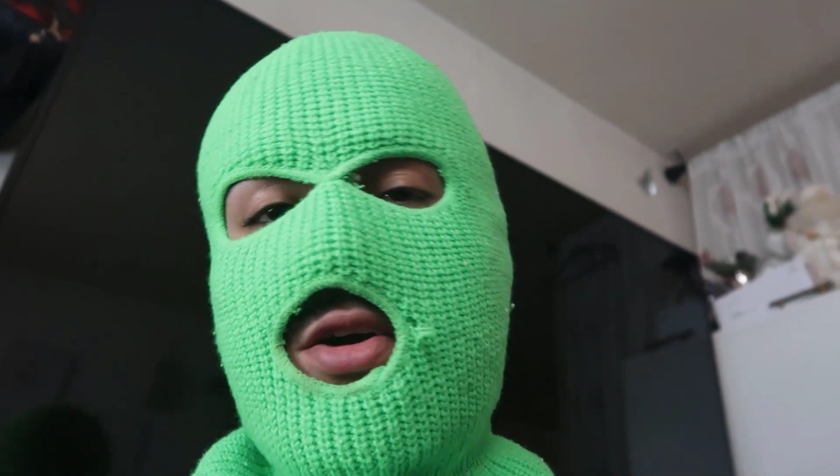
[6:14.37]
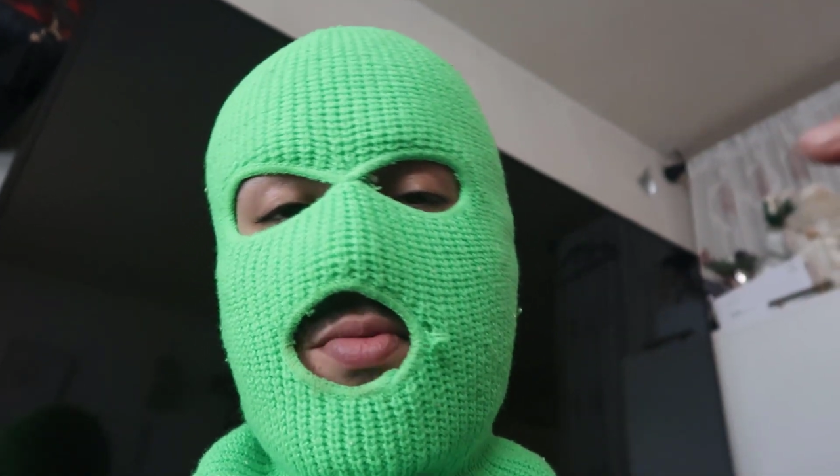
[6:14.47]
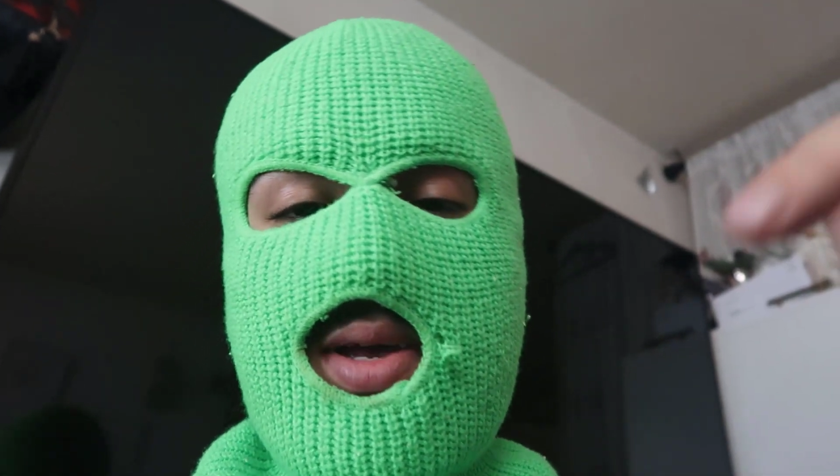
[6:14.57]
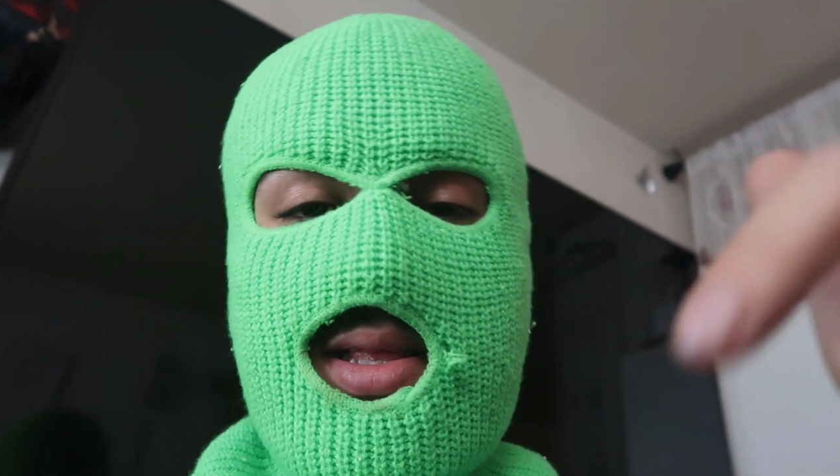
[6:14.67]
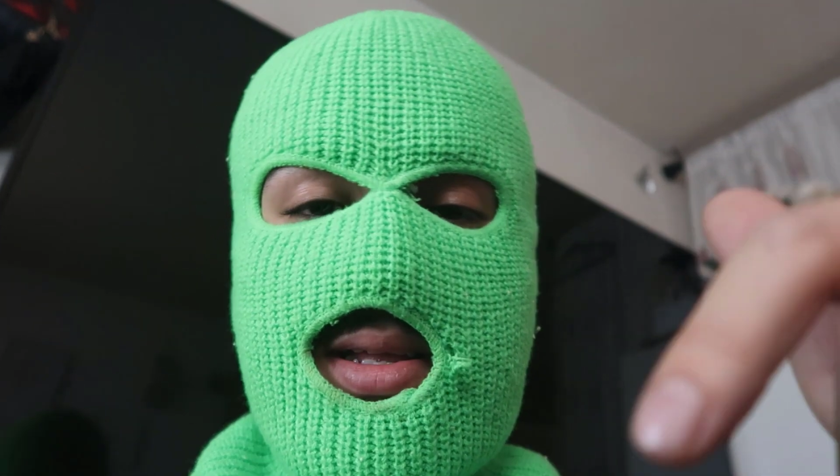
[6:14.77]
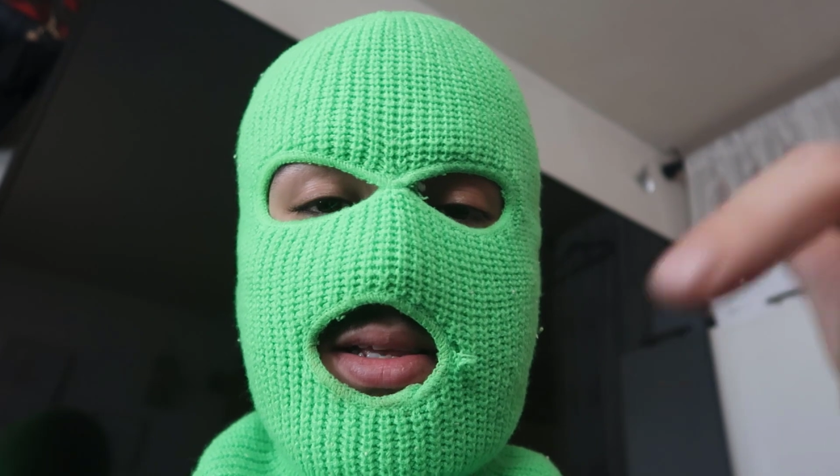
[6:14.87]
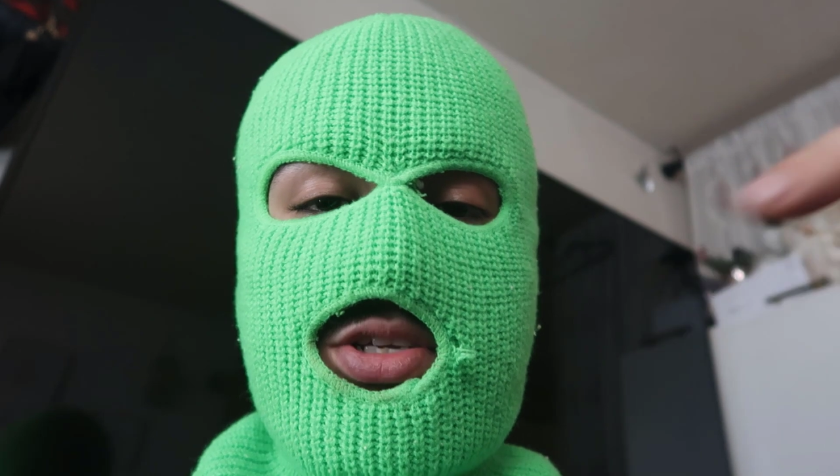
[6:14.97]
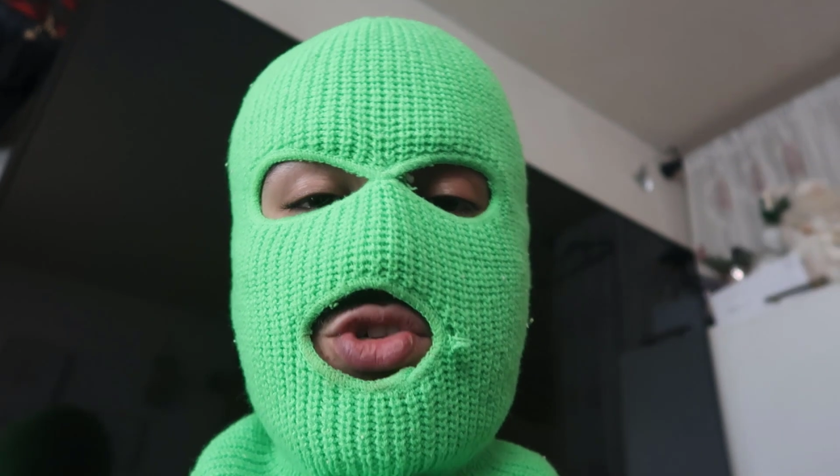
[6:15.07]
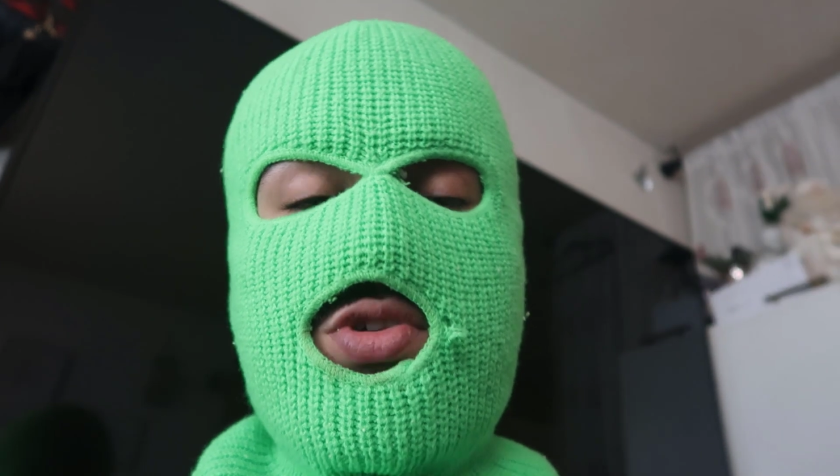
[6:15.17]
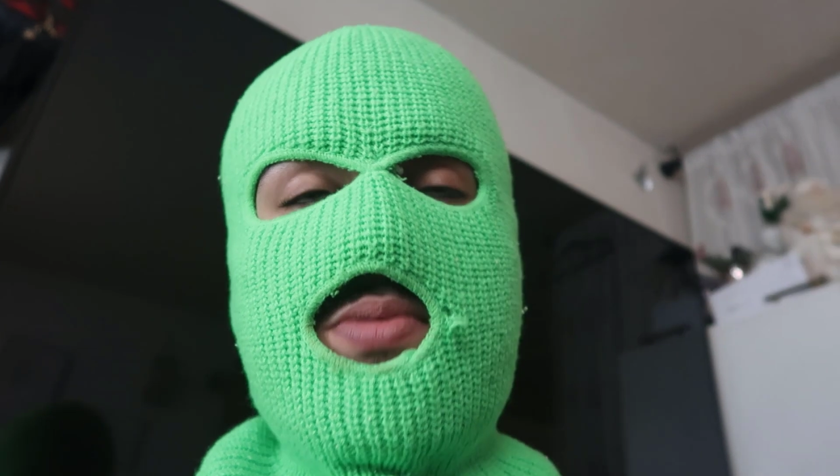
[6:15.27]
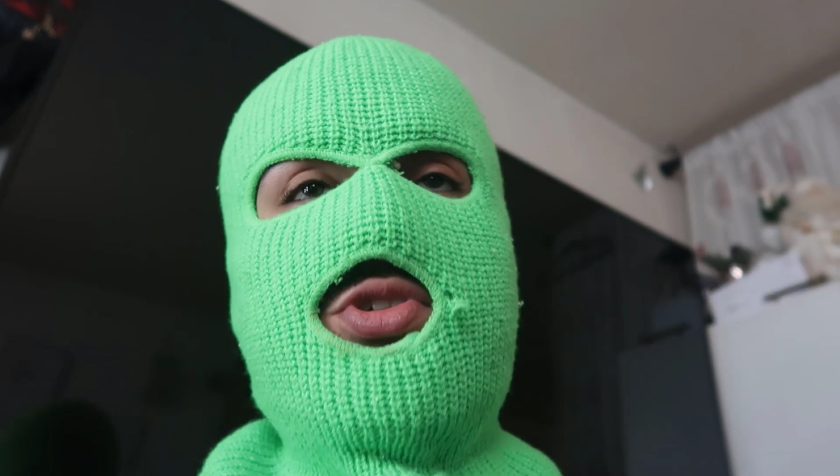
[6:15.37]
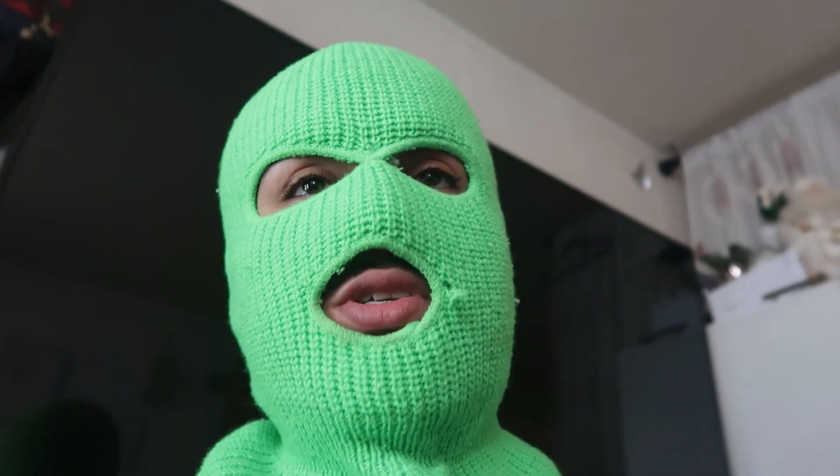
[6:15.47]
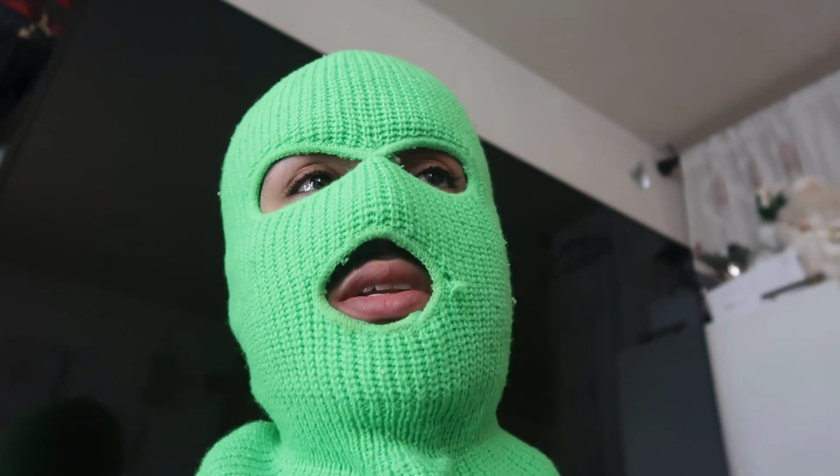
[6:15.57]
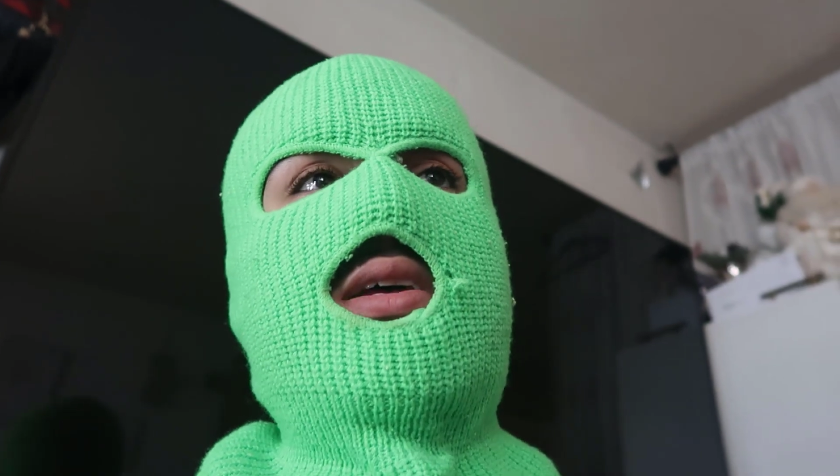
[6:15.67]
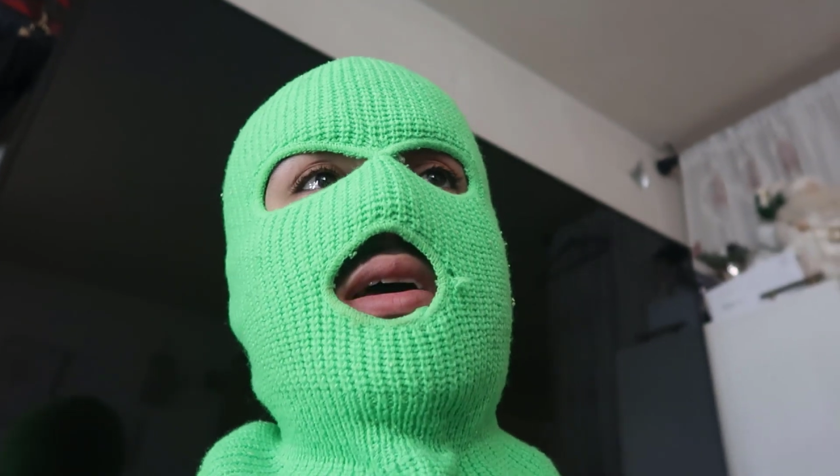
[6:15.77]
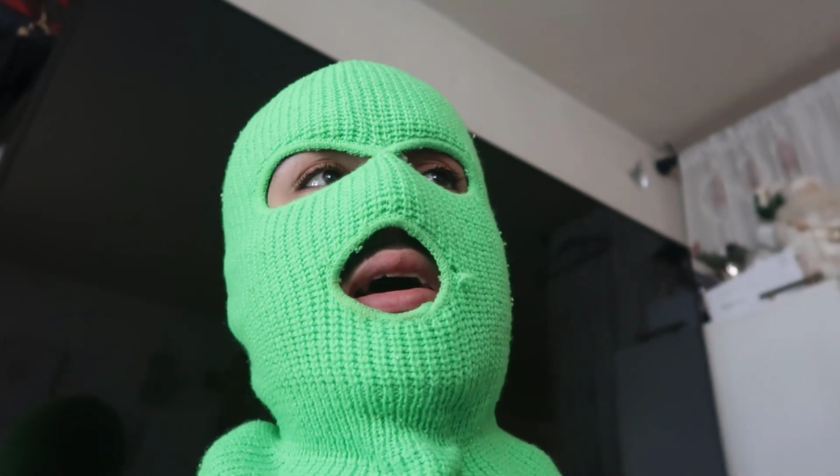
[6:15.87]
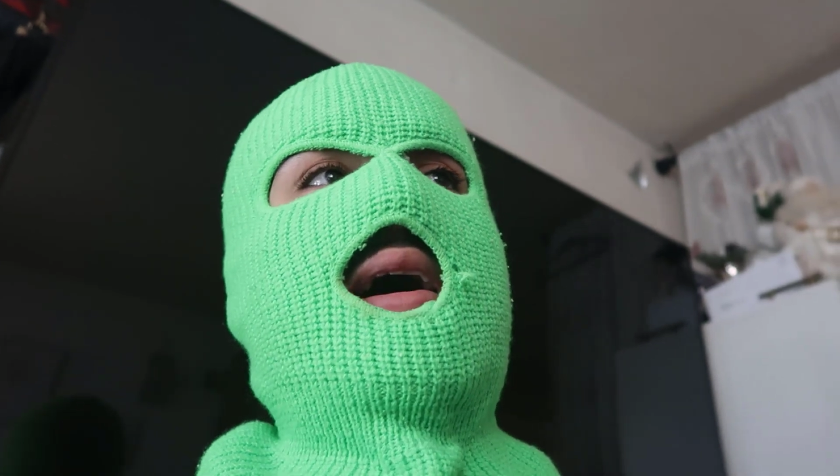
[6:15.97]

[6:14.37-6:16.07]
it will be in the description.